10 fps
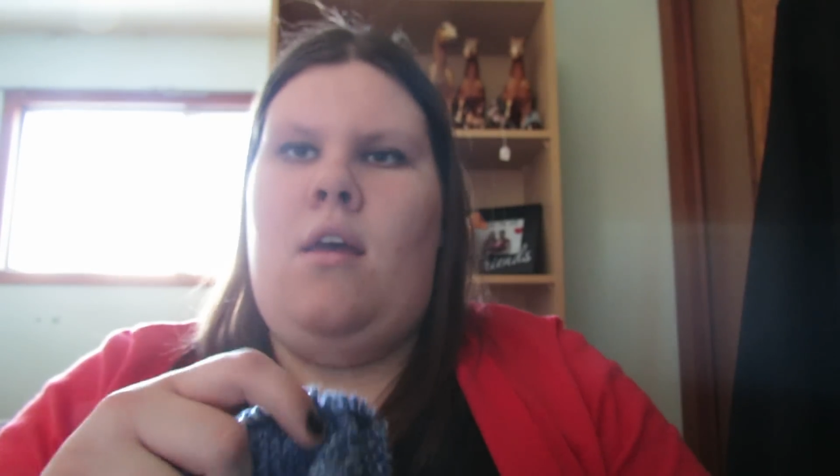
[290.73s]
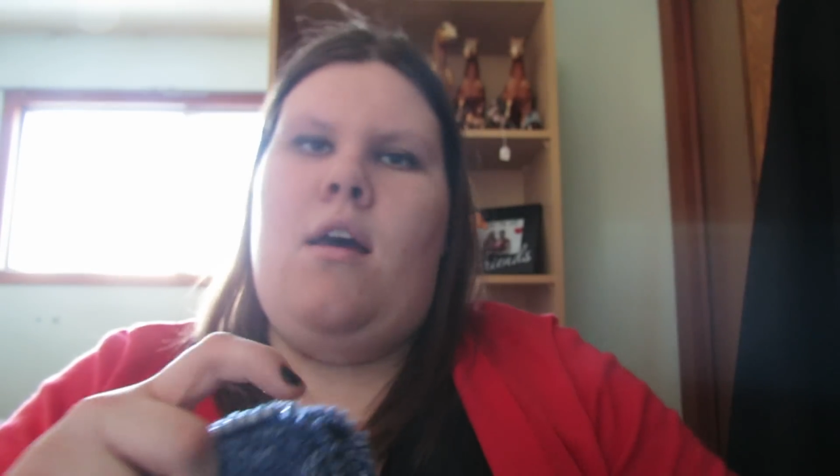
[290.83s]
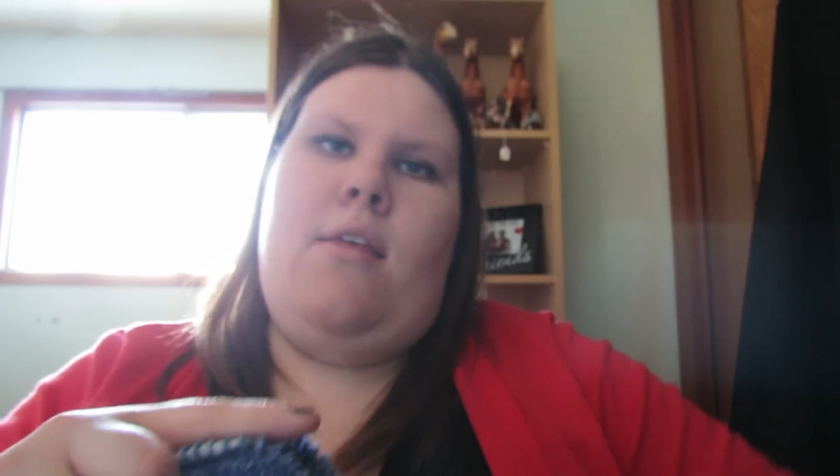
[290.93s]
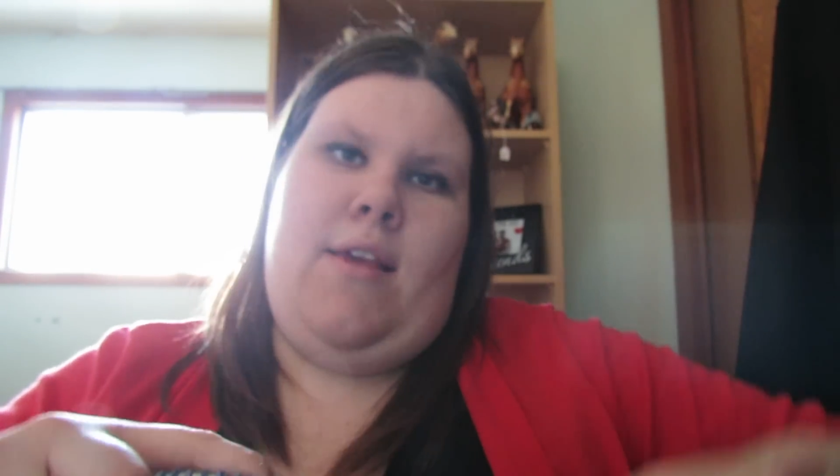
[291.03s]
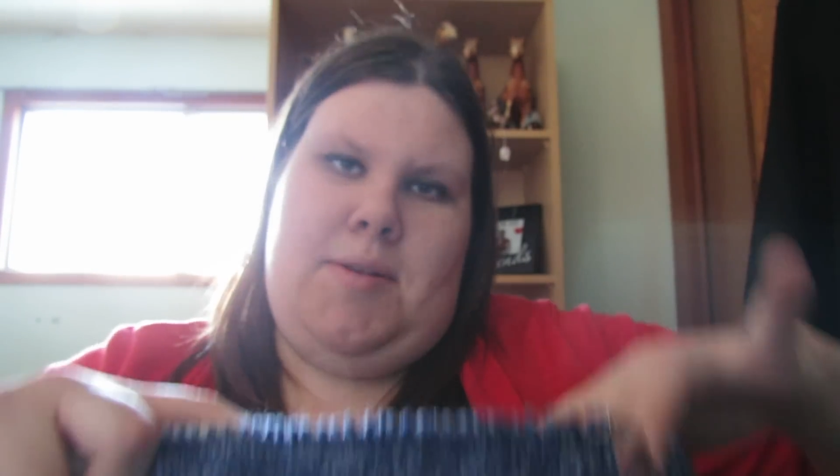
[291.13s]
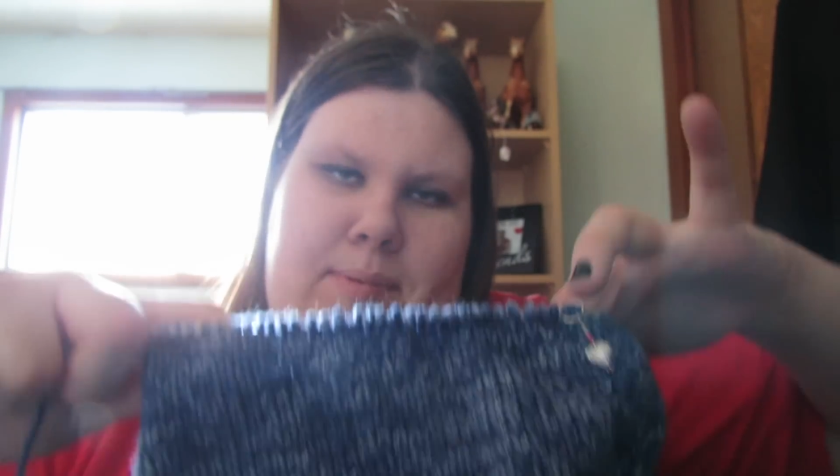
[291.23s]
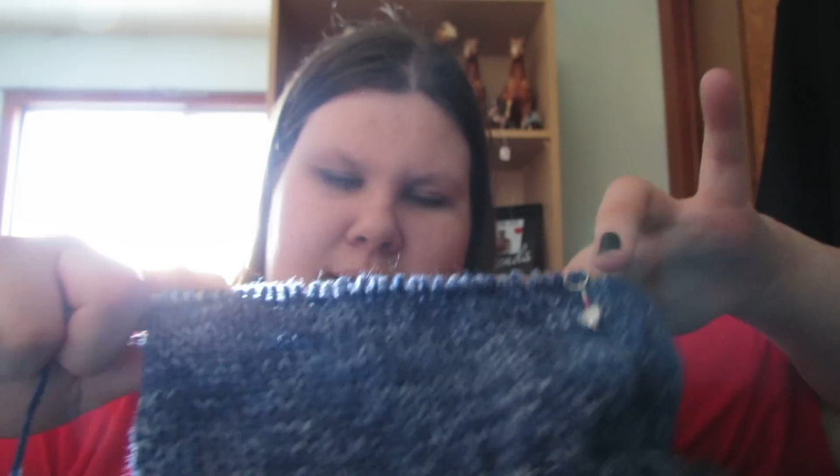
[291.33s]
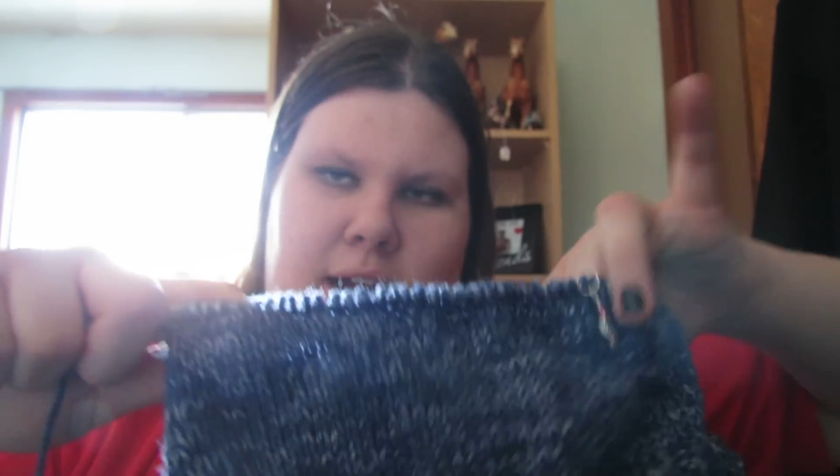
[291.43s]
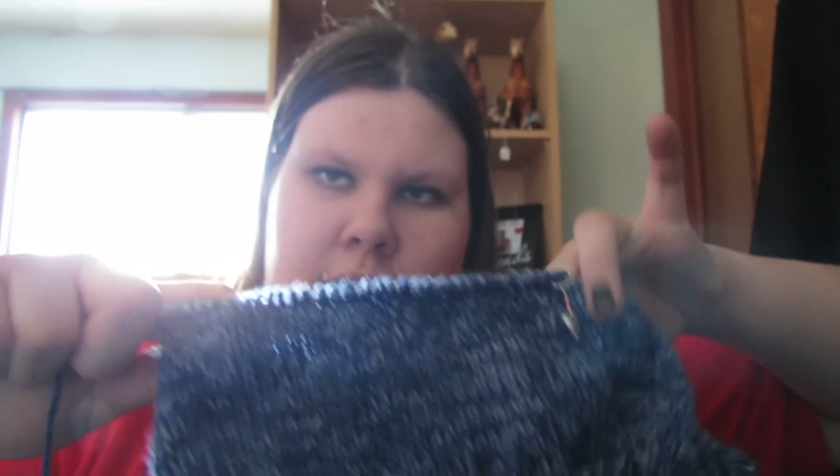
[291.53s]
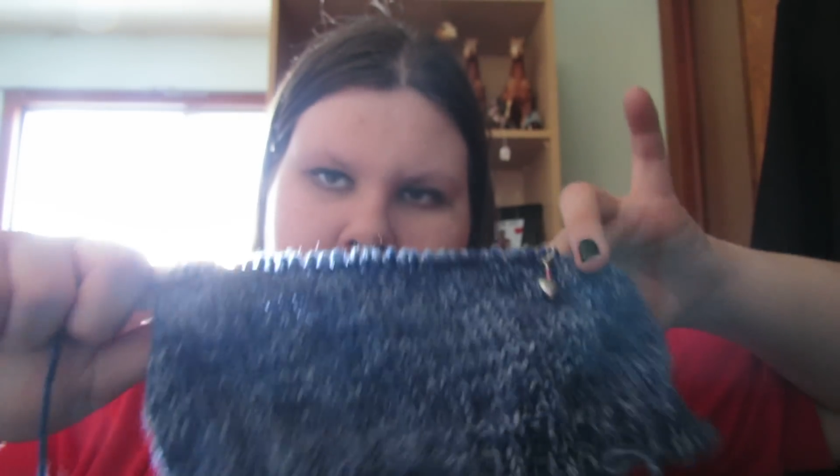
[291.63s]
And then this will be
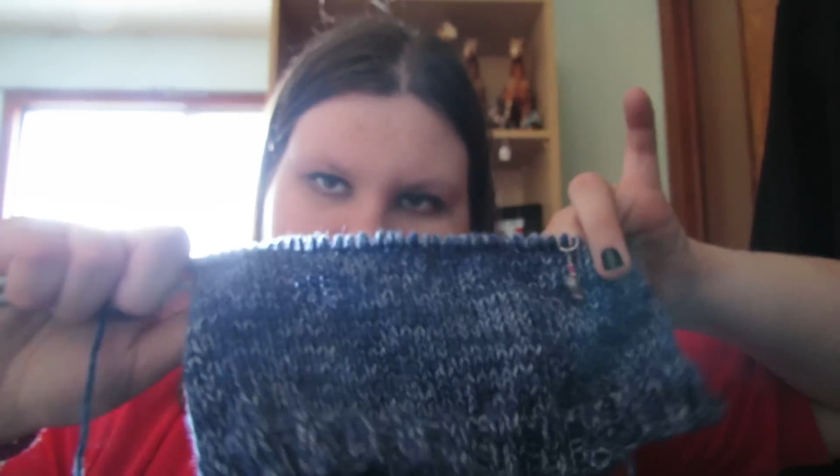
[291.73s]
done.